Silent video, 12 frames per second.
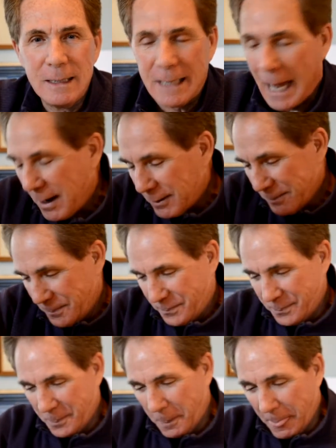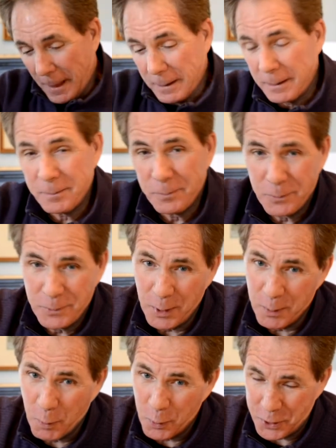Now, to
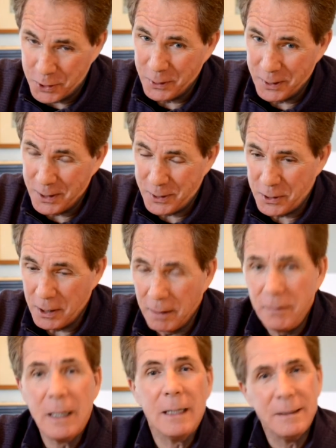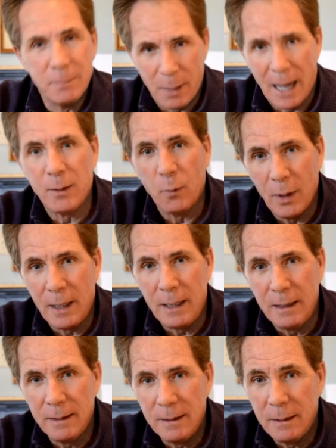the more serious stuff. By the
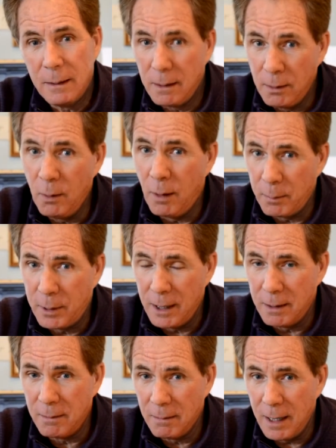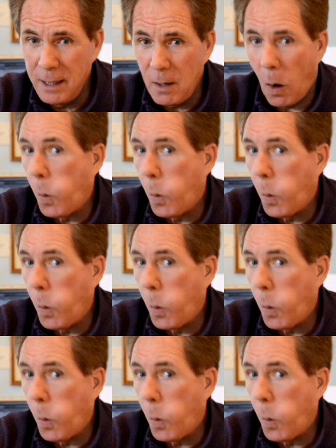way, you know I'm kidding, right?